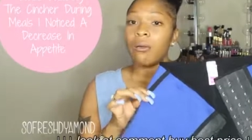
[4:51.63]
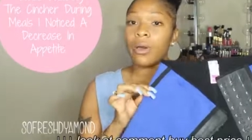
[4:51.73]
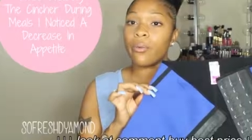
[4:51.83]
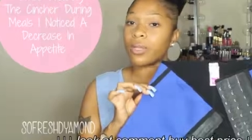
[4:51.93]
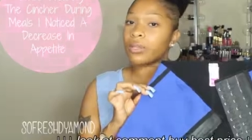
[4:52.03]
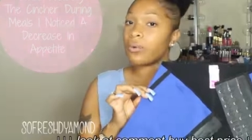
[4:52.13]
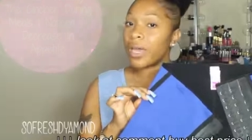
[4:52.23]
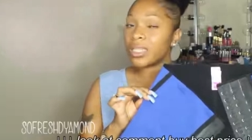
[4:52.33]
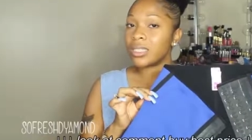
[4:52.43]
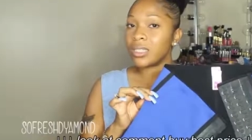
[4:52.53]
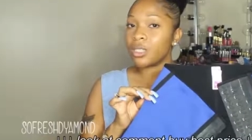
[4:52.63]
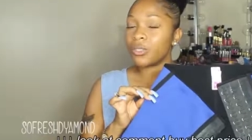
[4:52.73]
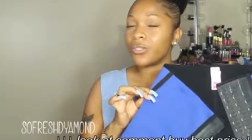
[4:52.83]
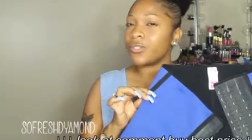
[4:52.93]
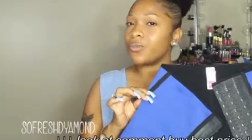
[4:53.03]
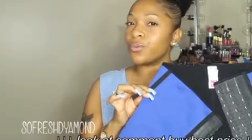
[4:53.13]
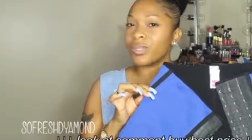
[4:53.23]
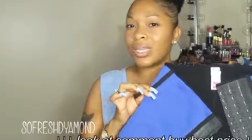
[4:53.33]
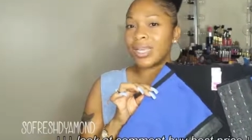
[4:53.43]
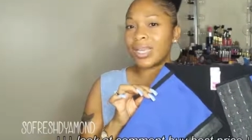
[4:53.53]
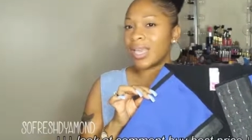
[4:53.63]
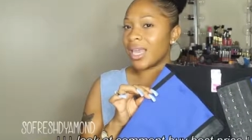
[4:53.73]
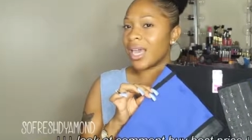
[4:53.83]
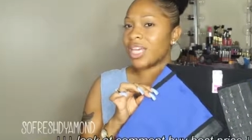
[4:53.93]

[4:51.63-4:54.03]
But with the waist cincher, you really can't